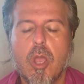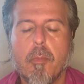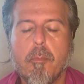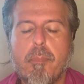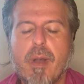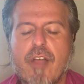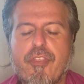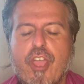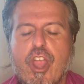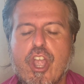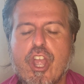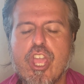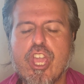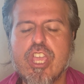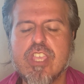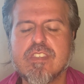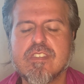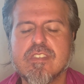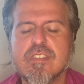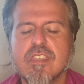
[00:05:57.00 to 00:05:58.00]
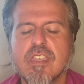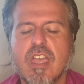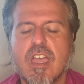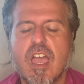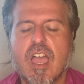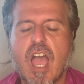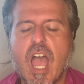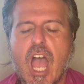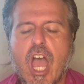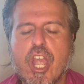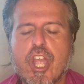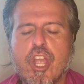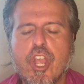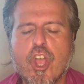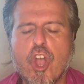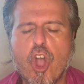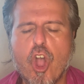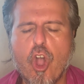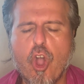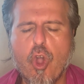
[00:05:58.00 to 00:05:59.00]
But there is a
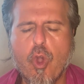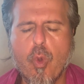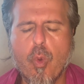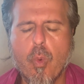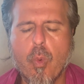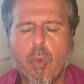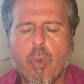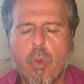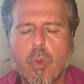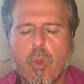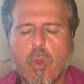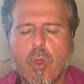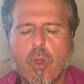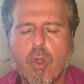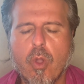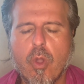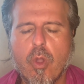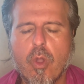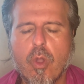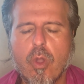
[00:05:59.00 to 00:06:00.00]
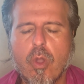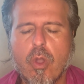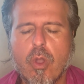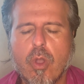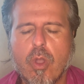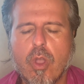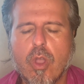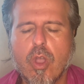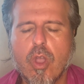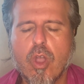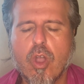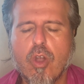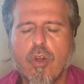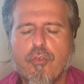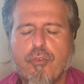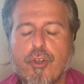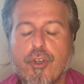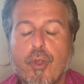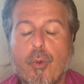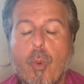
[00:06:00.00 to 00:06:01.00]
no
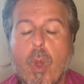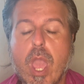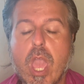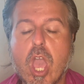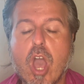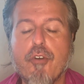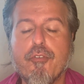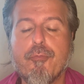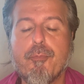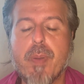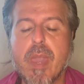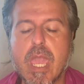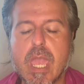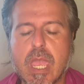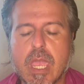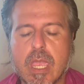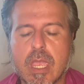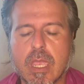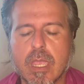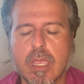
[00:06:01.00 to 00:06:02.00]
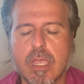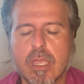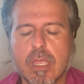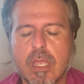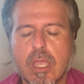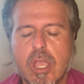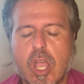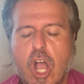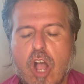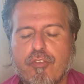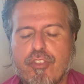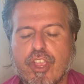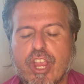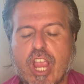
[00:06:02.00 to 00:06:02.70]
for the way of being of the